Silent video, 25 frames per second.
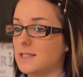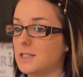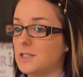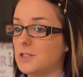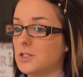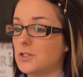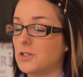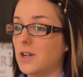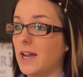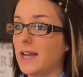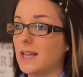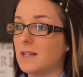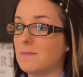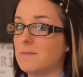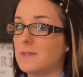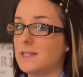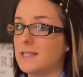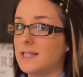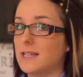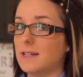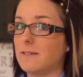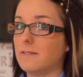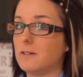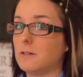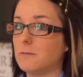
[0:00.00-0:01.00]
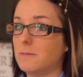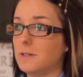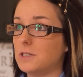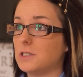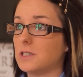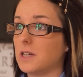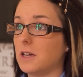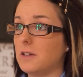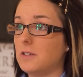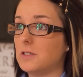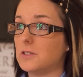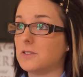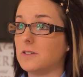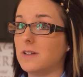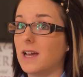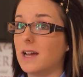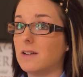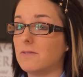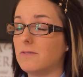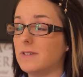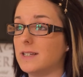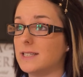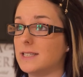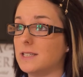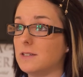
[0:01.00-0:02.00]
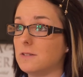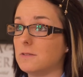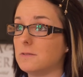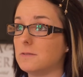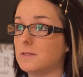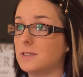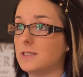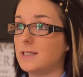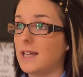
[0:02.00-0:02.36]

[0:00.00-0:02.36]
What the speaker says: is training material which goes through every single